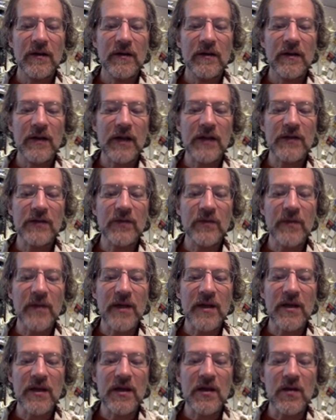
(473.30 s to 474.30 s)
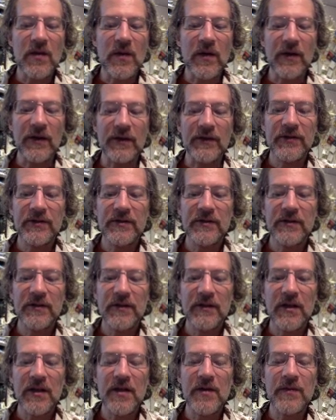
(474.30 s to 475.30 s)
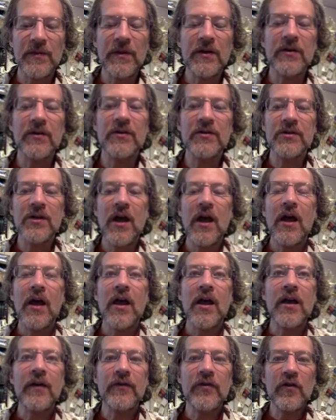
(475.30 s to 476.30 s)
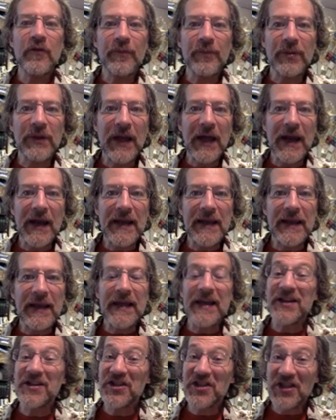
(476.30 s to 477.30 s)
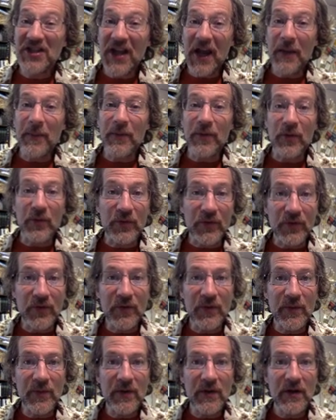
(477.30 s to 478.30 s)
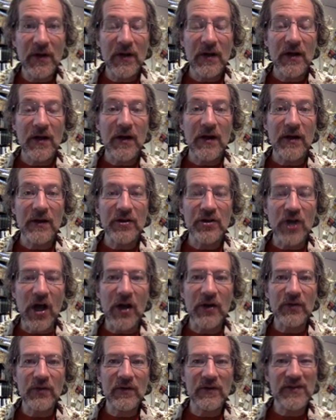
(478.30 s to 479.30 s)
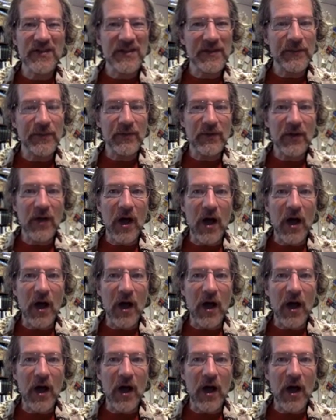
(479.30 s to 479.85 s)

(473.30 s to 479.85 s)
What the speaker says: That's where my key was. Key appears. If you've played the Escape the Room genre of simple